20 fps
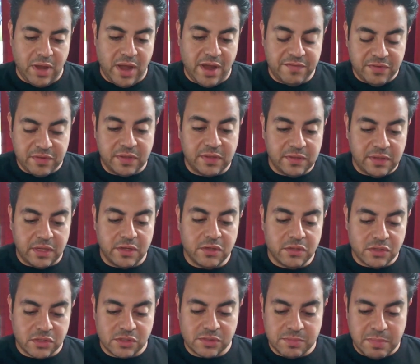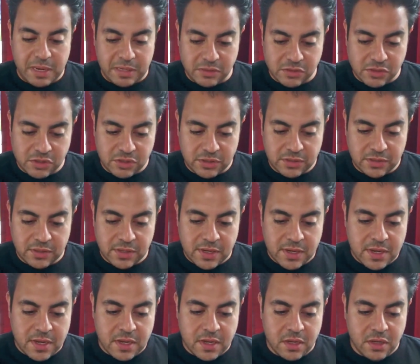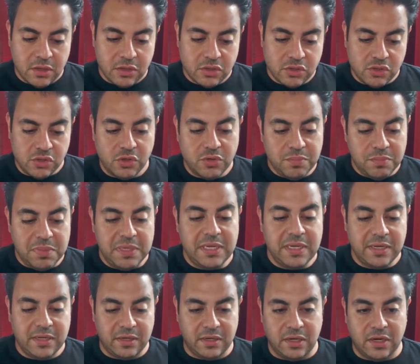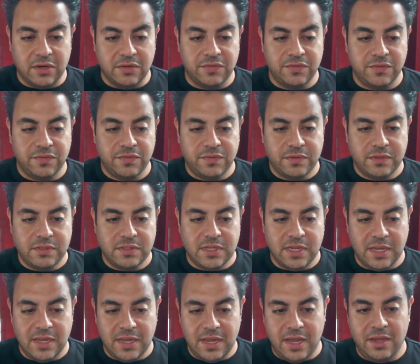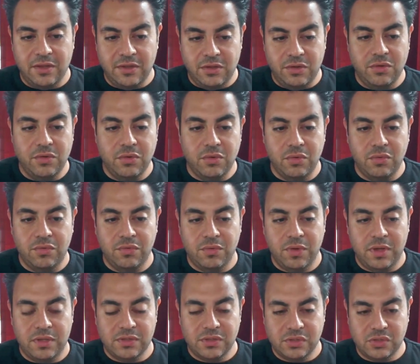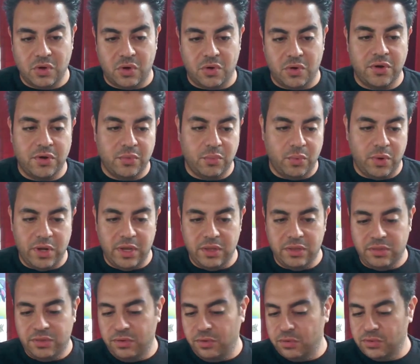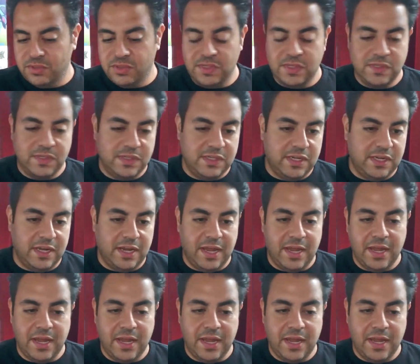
everything that you just mentioned should be enough to get you started with your C C N